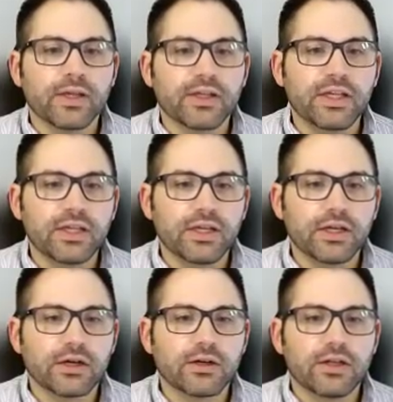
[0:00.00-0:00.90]
The key
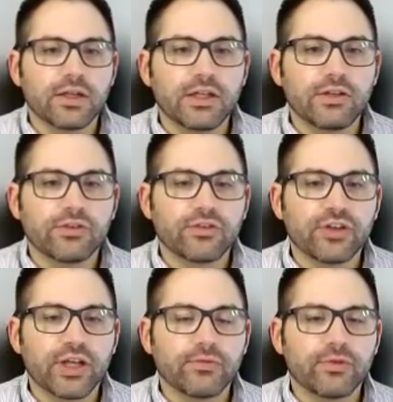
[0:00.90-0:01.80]
here is to
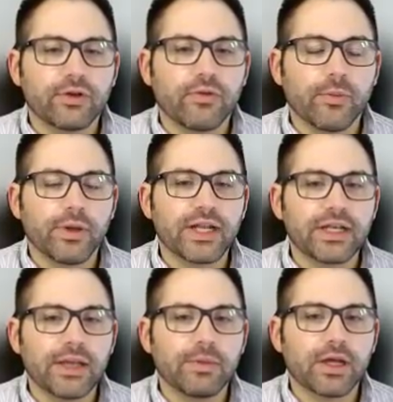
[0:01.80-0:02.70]
shift from a
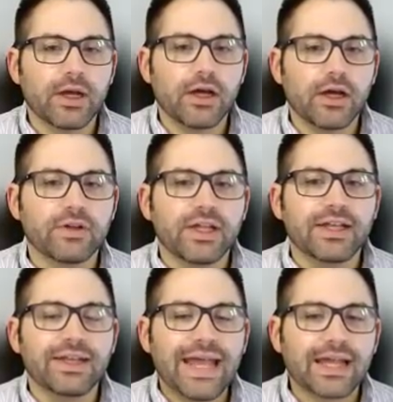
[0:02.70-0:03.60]
dynamic of
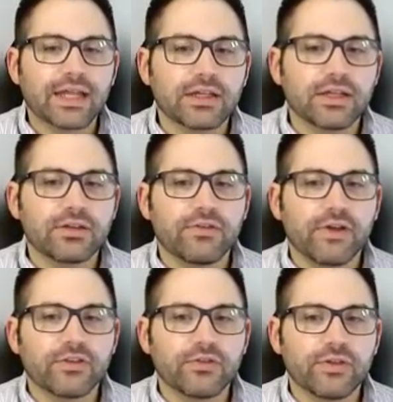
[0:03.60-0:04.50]
nagging and
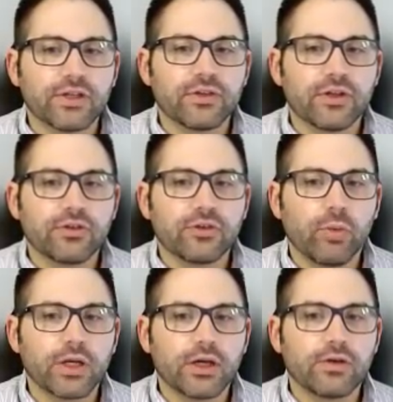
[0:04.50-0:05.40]
defensiveness to
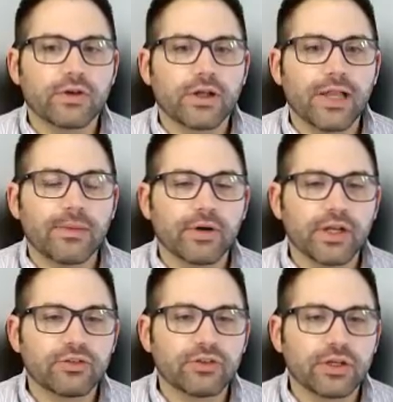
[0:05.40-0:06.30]
one of
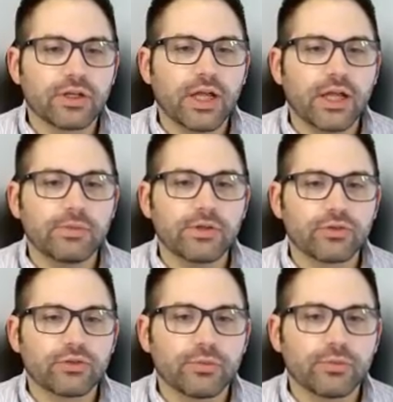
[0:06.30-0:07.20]
collaboration and
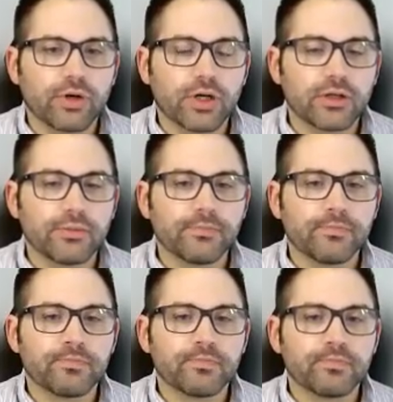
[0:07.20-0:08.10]
mutual support.
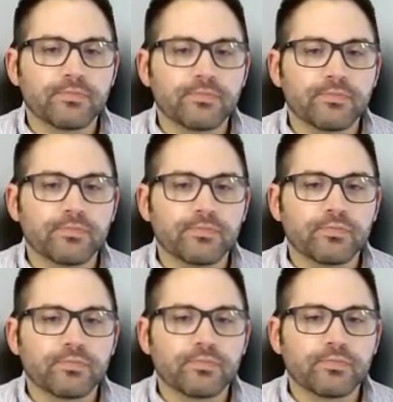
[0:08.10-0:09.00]
When your
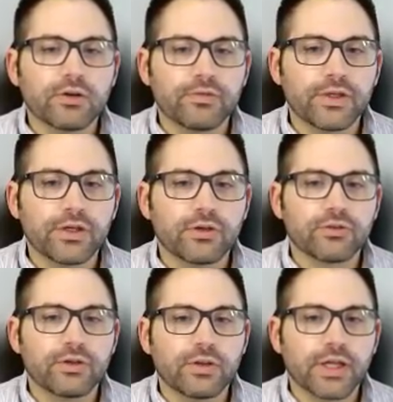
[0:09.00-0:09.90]
partner
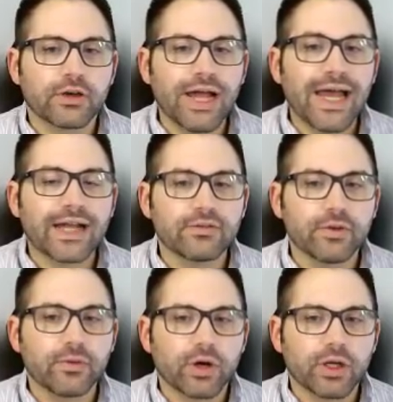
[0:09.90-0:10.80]
feels like you're
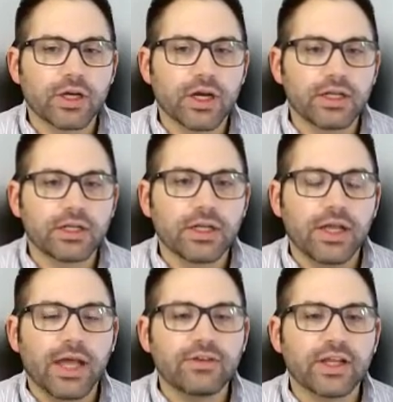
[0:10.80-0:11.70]
actively working on it
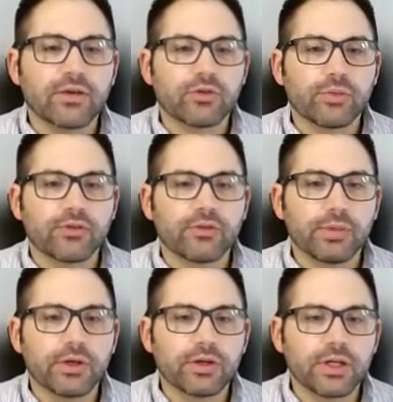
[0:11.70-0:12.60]
and taking
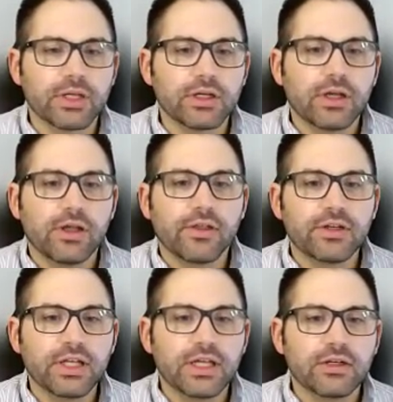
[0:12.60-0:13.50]
responsibility,
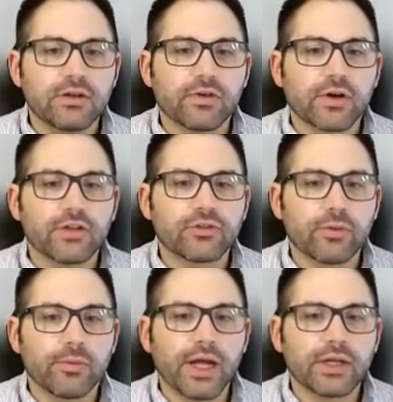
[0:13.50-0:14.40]
the need for
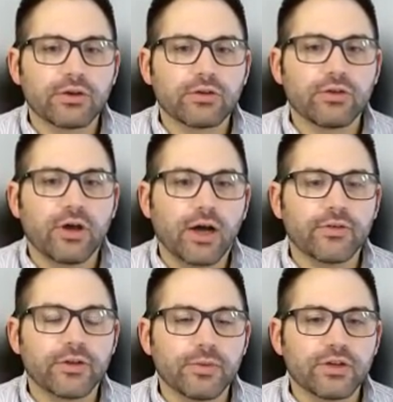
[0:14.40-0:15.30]
constant reminders
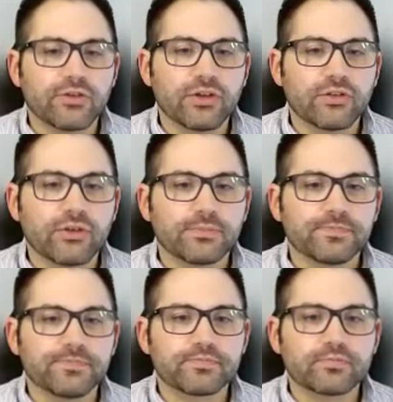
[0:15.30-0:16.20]
often diminishes.
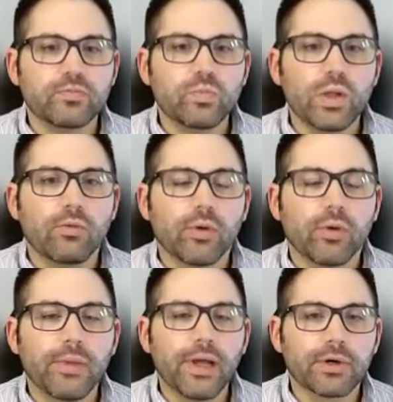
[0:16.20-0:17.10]

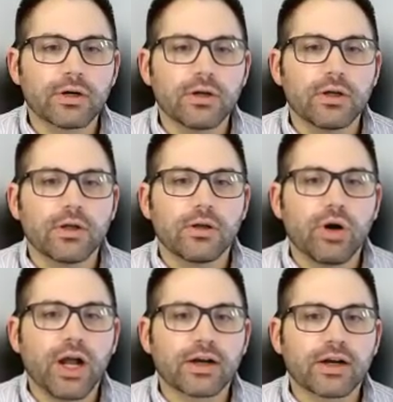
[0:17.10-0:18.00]
Remember,
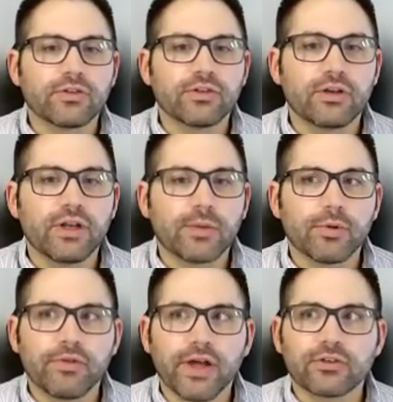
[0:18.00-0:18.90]
progress,
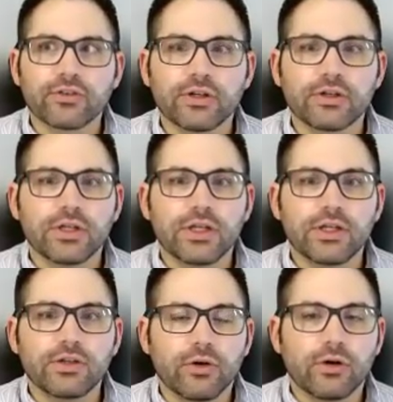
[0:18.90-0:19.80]
not perfection,
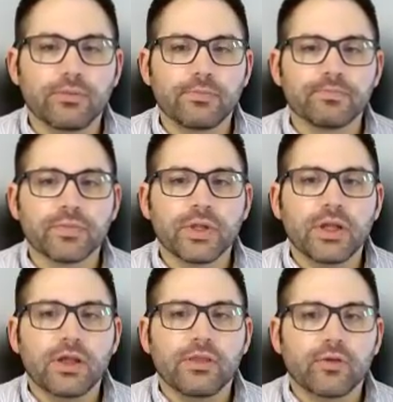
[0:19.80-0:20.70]
is the goal.
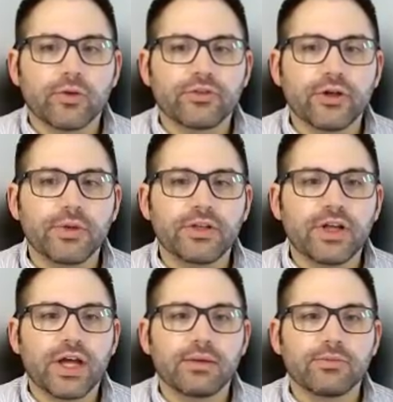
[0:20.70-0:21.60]
There will still be
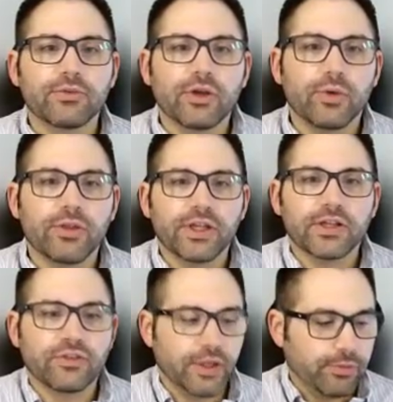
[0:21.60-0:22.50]
times when
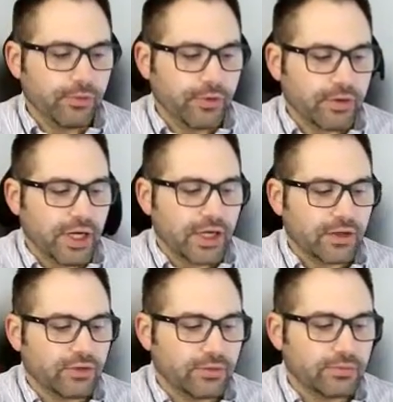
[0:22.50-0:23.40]
things slip through the
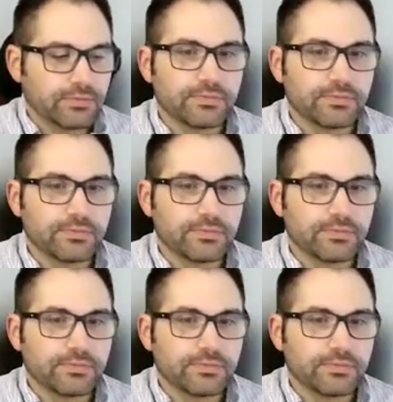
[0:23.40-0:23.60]
cracks.